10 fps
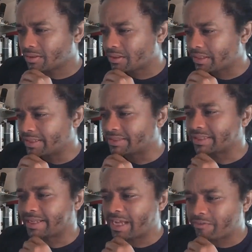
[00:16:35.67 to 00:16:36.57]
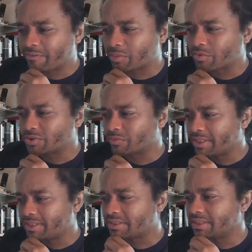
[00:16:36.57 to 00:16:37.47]
it is inevitable to
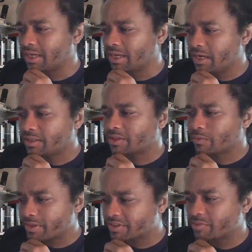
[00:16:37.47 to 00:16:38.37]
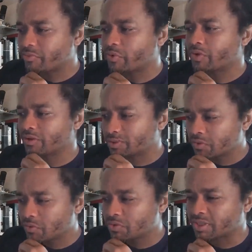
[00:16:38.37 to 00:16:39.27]
reach the unquestionable
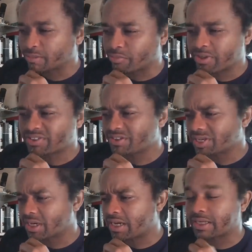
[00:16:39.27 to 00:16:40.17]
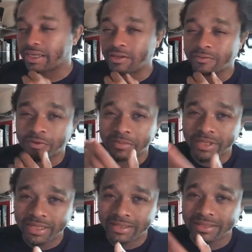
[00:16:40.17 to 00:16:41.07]
conclusion that Prester John held from
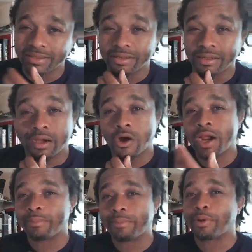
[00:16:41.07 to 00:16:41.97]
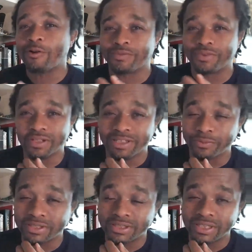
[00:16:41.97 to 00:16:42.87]
India. All right, perfect. Then
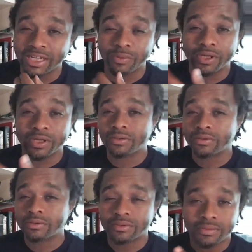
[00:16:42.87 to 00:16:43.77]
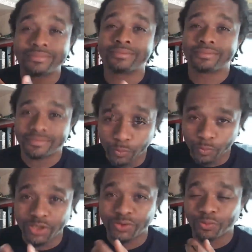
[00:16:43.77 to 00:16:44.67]
we say, well,
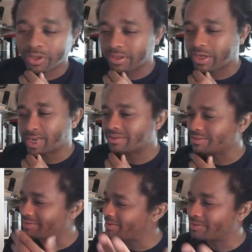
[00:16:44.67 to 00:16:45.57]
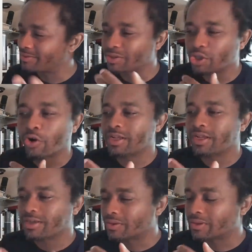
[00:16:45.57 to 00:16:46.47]
which one? And, you know, you already know.